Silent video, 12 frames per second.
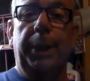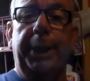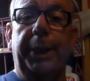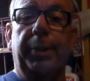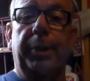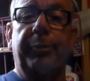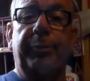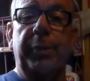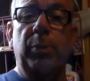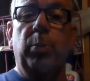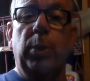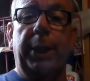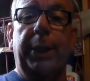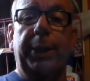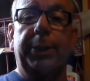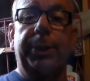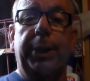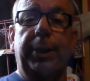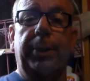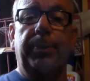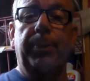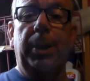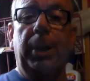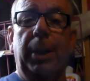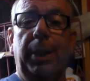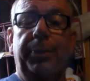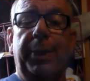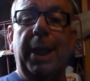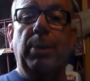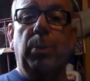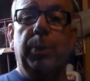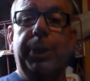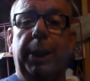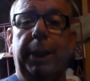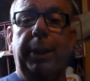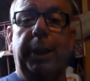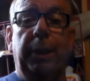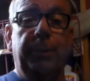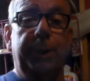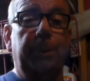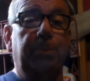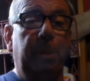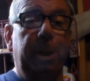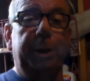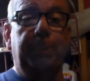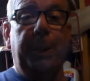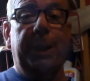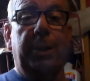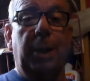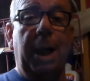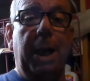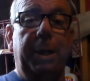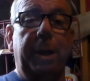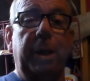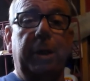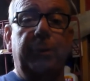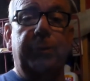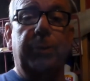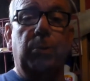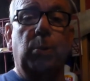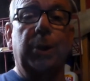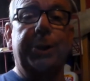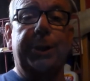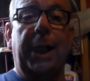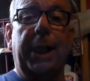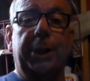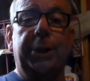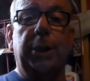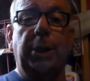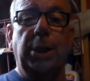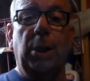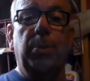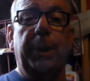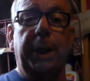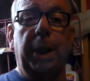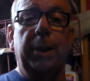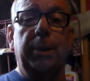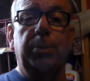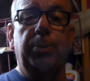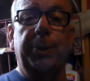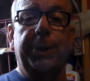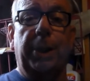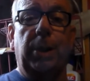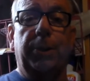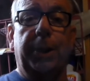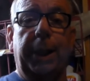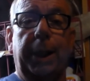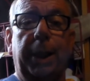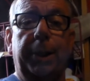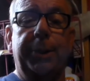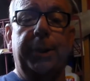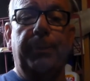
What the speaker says: here in a few weeks, and that will give us a much better idea of what's actually going on with all that.